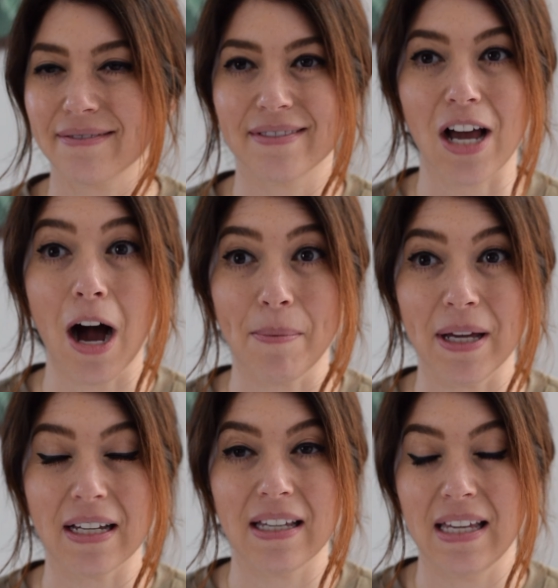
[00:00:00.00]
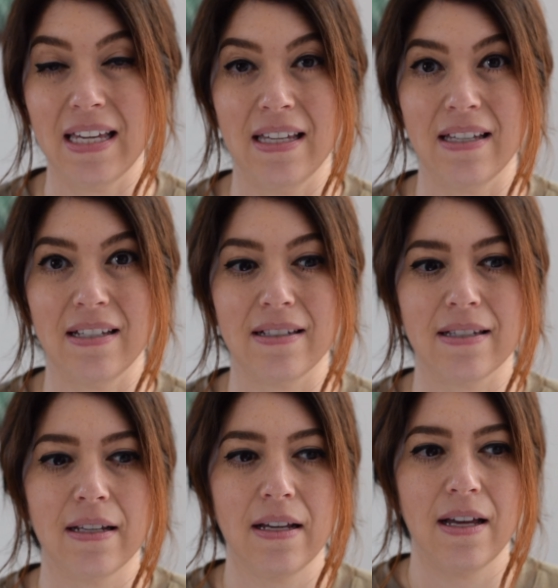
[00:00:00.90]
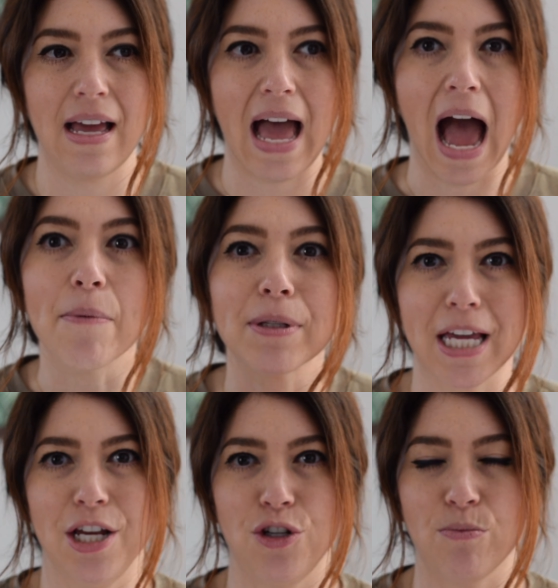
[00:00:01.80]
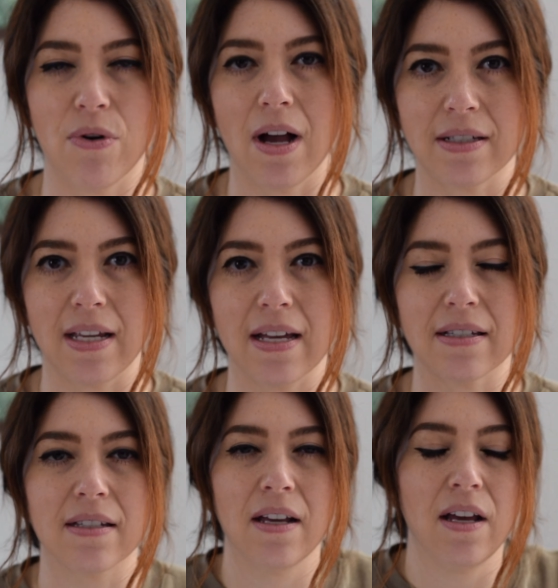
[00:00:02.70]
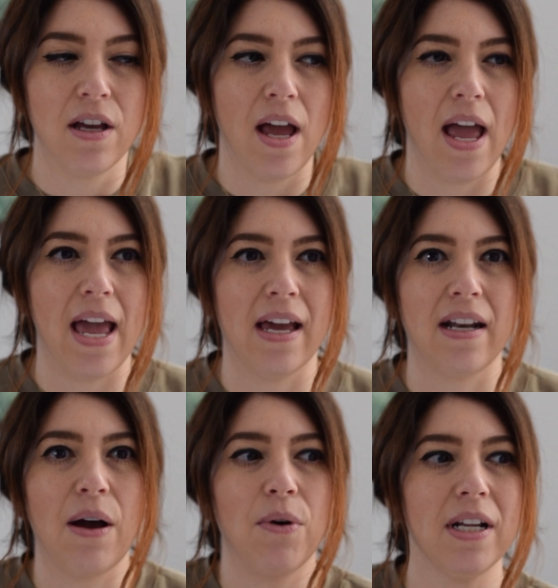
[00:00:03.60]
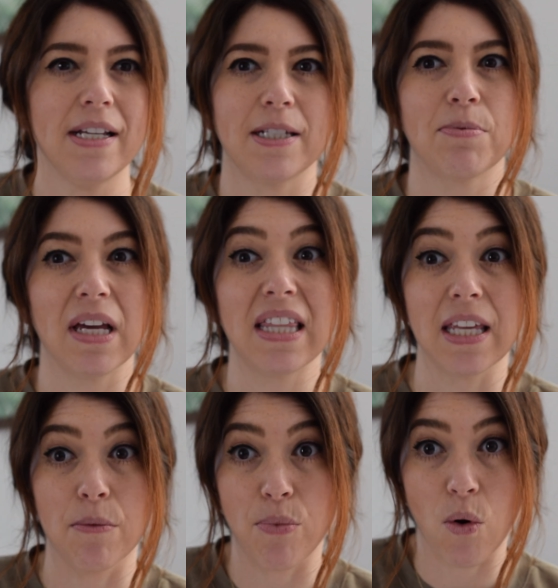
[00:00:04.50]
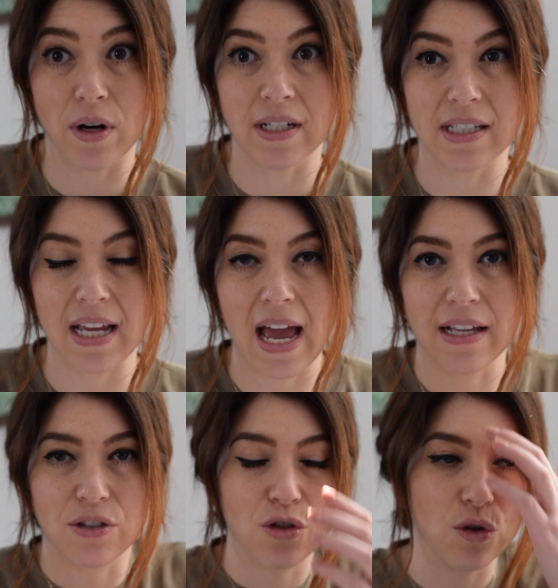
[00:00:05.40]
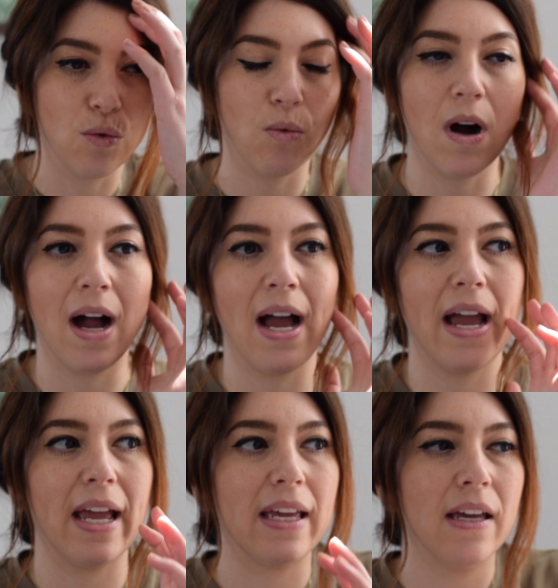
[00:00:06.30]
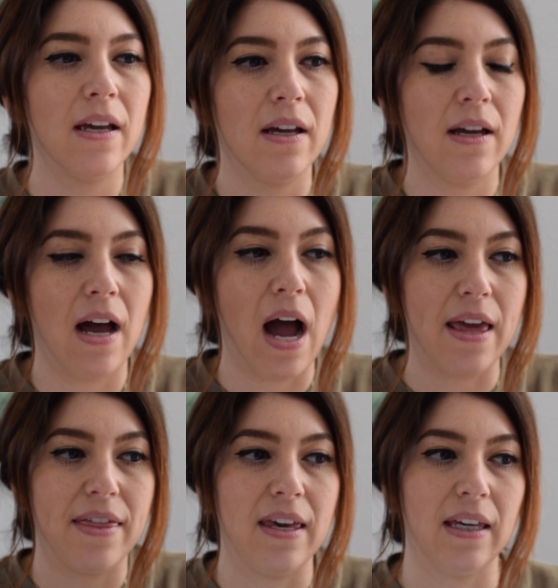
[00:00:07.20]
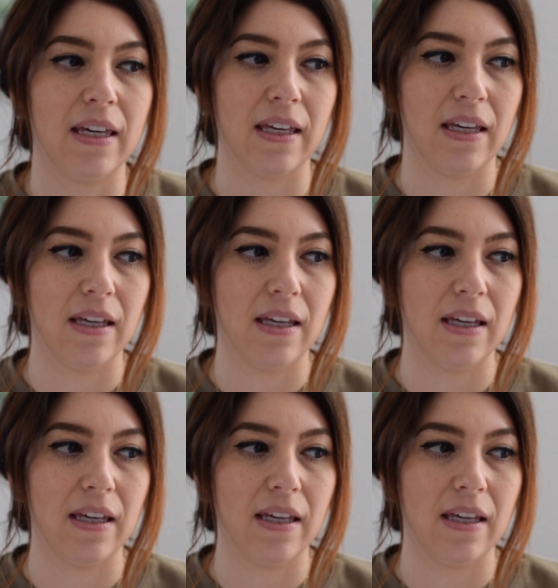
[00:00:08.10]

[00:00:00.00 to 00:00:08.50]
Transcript: topic is application process, and I want to explain the importance as to why I think